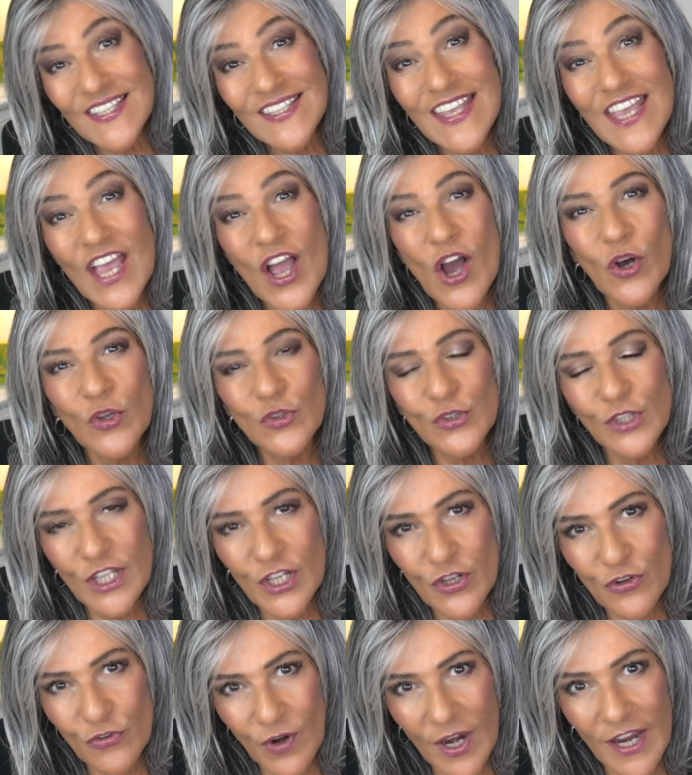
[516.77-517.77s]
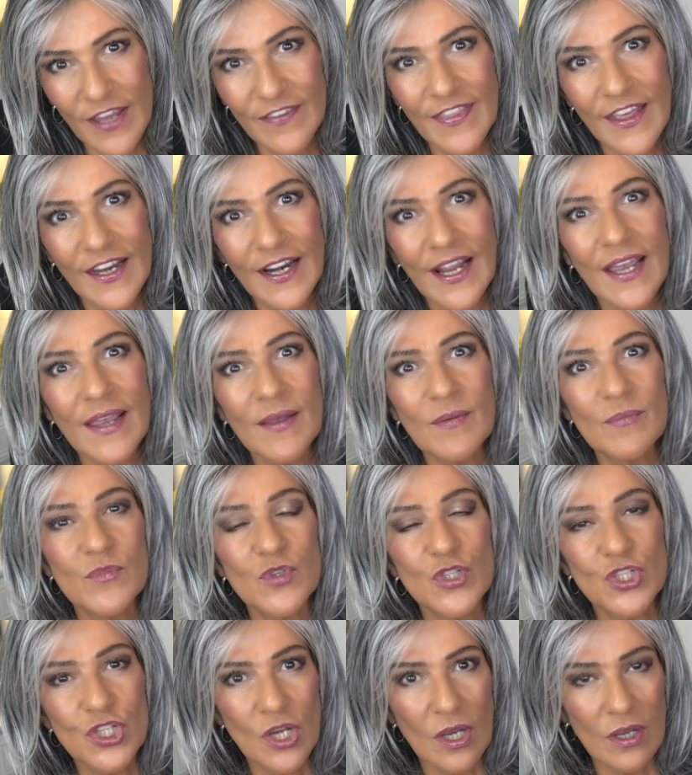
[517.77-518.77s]
is the only gray that I'm
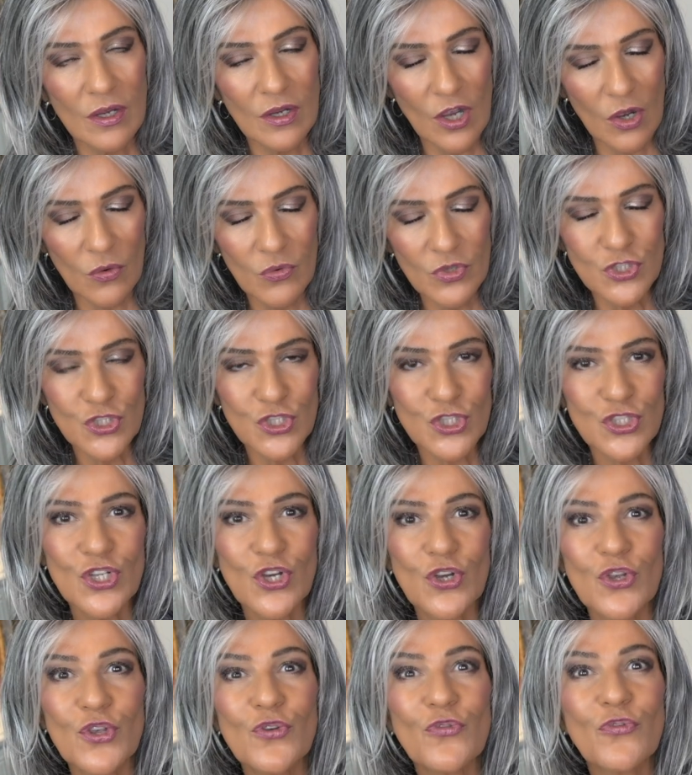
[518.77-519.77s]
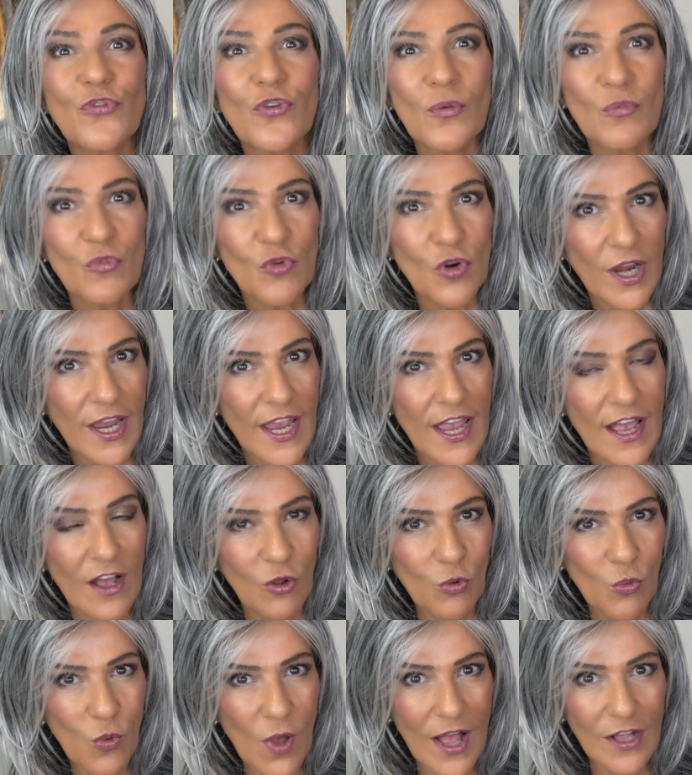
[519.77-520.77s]
going to show you from
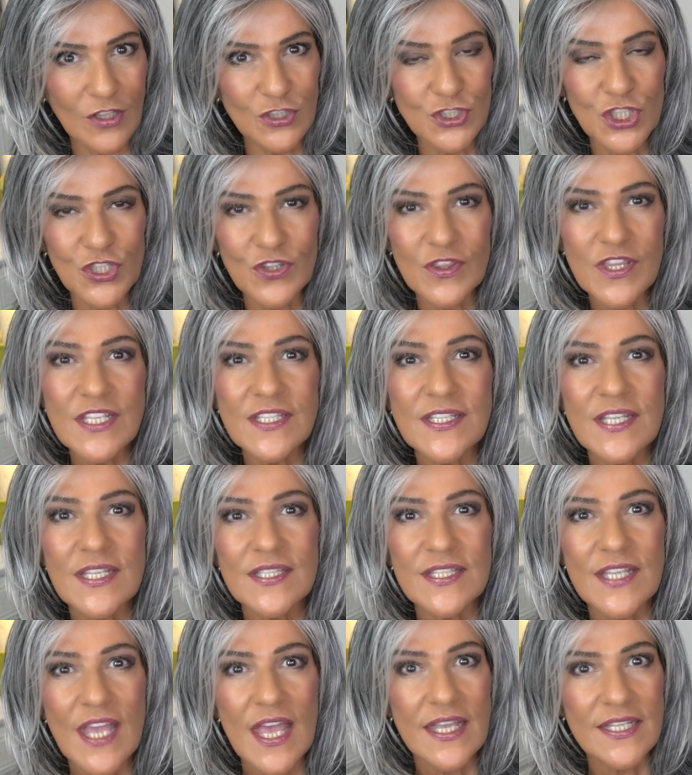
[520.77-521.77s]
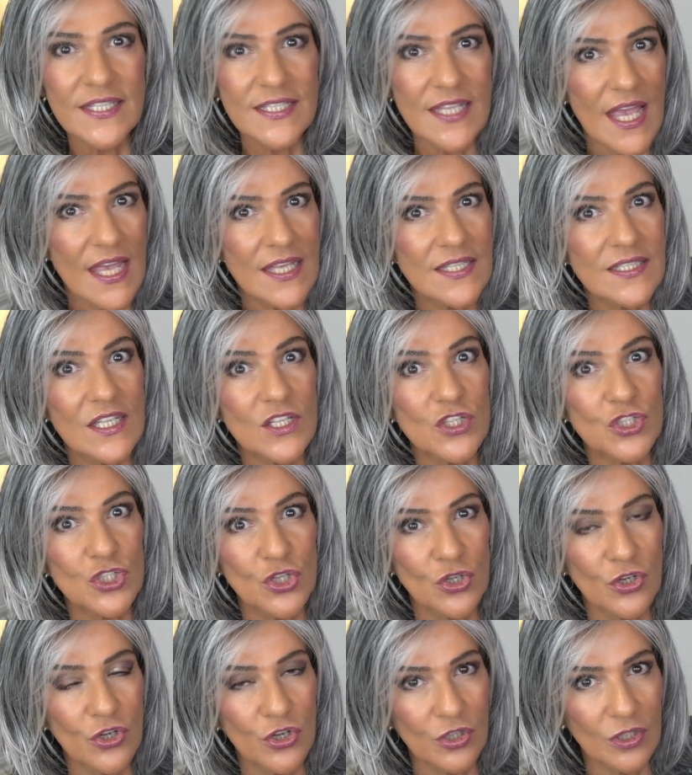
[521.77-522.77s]
Raquel Welch. This is SS
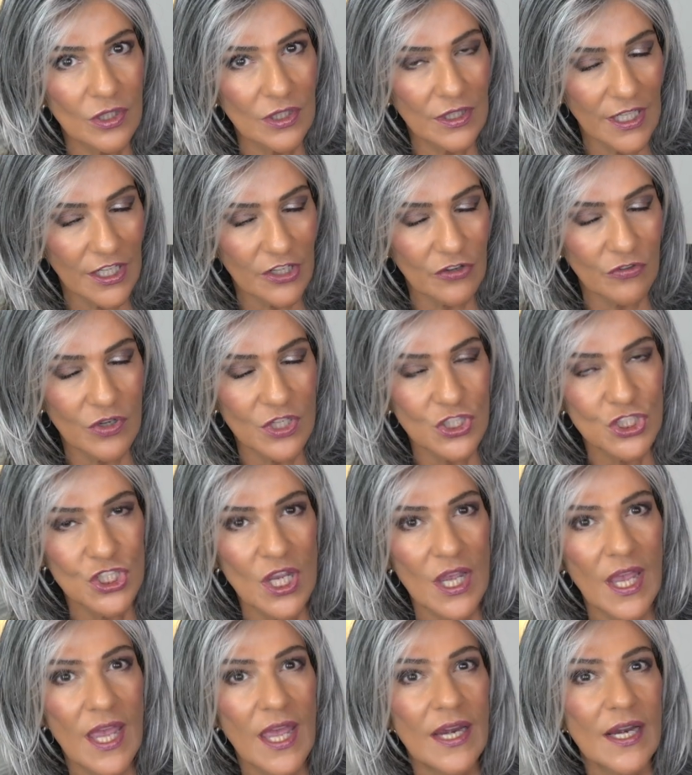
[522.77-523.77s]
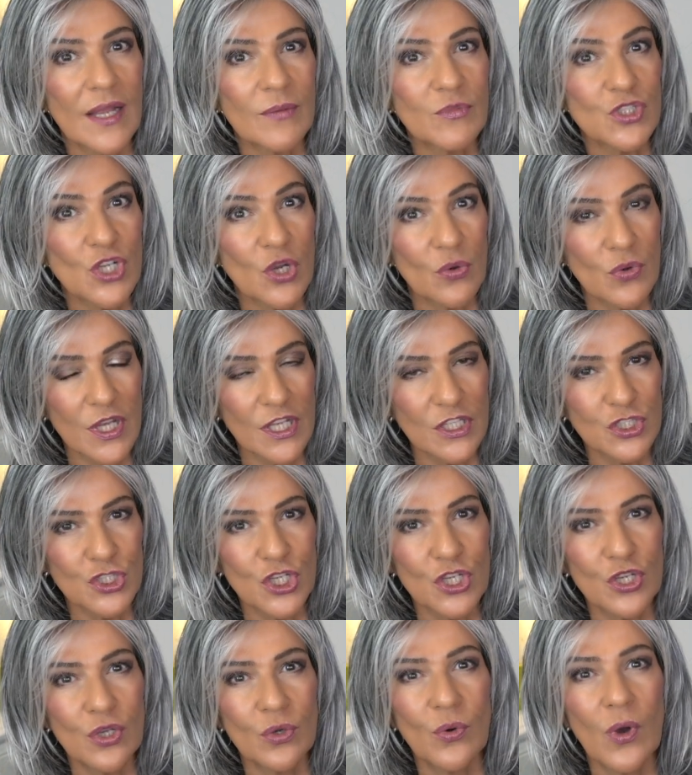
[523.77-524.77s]
Sugared Licorice, and I'm showing it
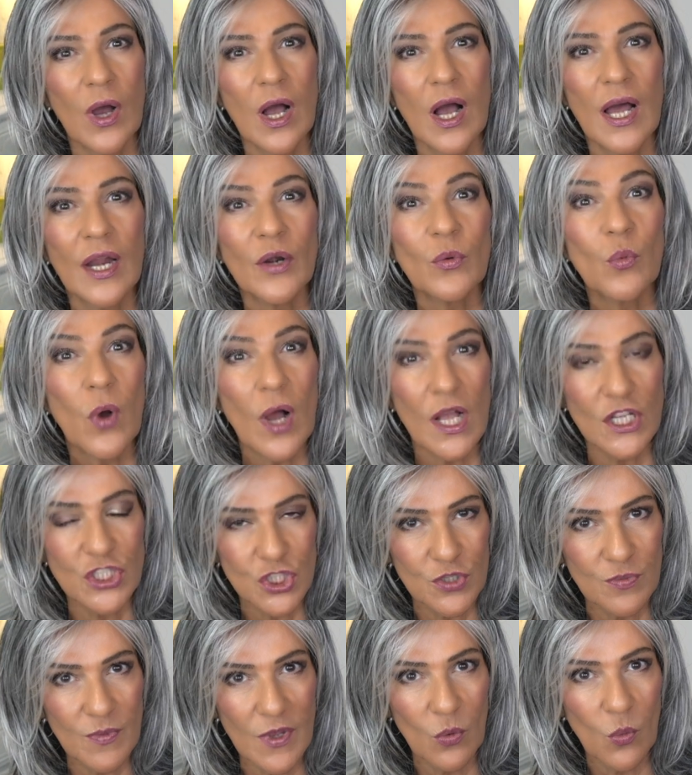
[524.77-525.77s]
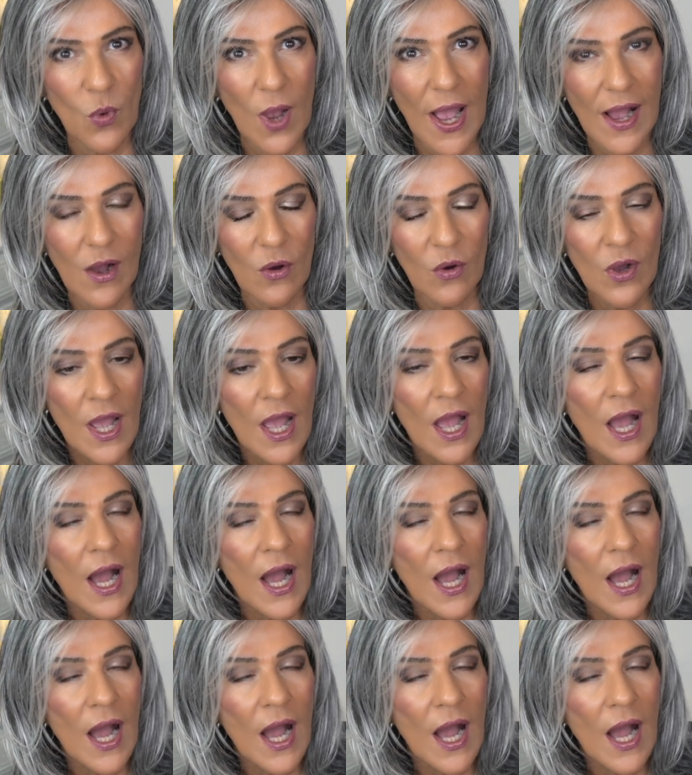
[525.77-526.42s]
to you on Watch Me Wow